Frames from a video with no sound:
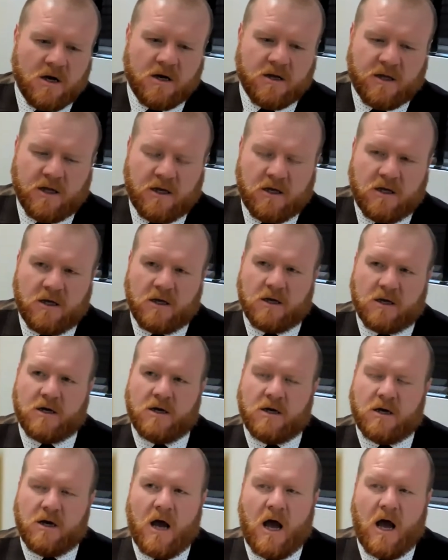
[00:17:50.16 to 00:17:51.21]
The
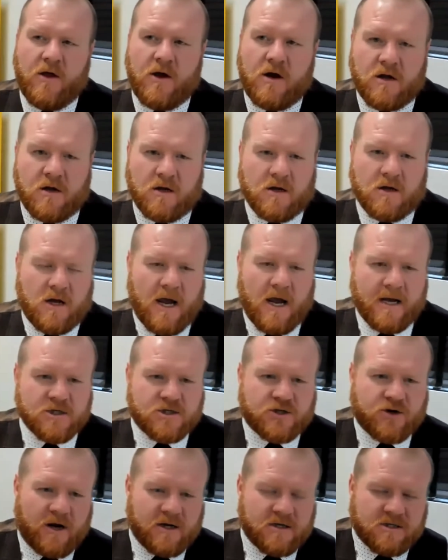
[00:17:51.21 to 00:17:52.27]
other
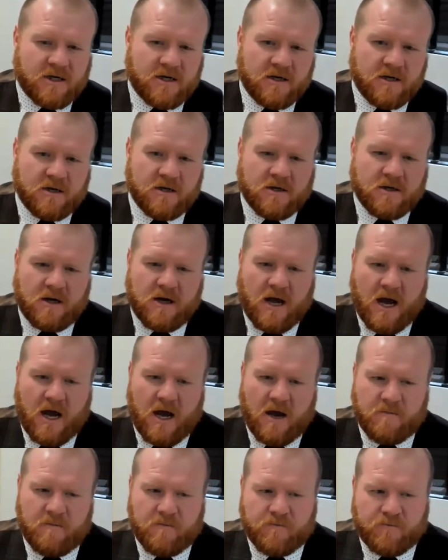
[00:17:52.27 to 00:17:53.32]
interesting
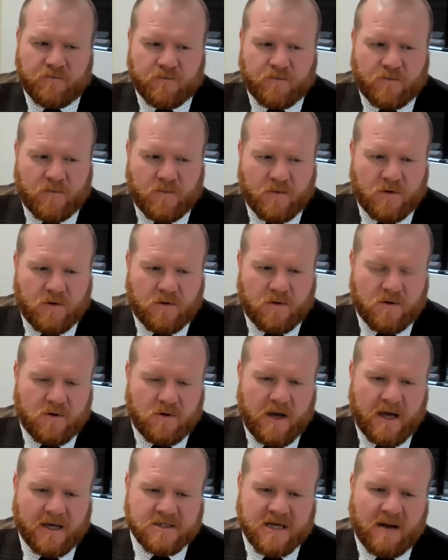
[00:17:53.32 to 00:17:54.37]

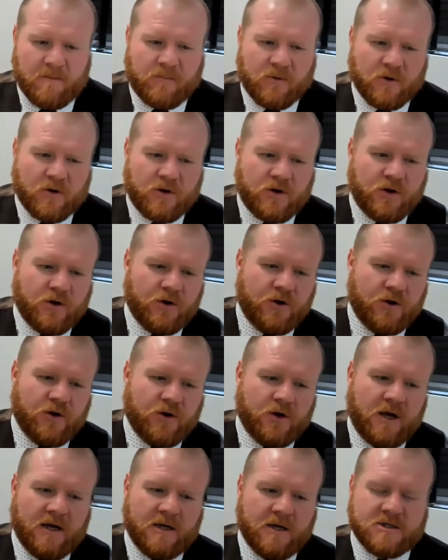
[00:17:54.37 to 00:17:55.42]
example here
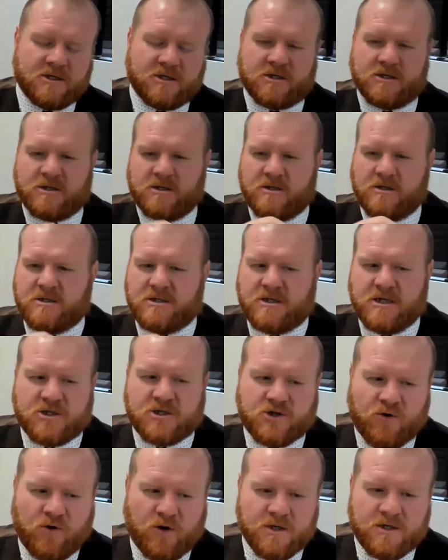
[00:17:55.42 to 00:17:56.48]
is
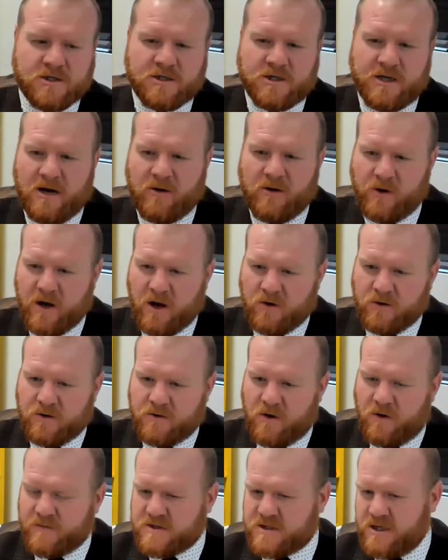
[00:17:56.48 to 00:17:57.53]
Detroit. Now
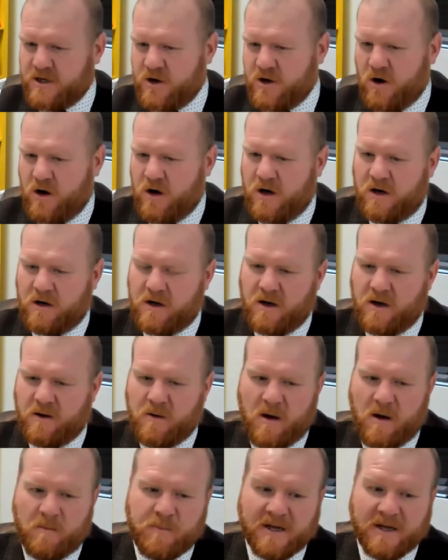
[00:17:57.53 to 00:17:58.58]
obviously not
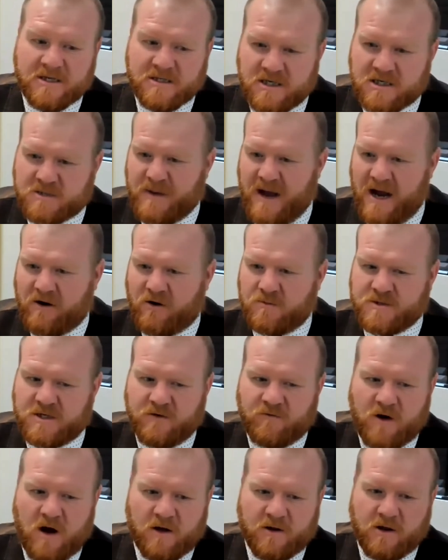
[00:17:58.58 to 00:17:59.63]
a business bankruptcy,
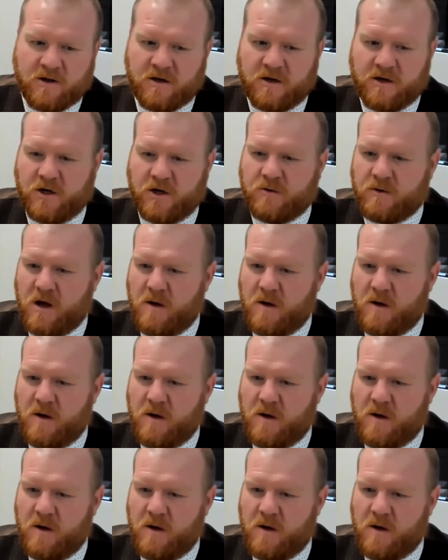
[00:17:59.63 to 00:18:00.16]
rather than a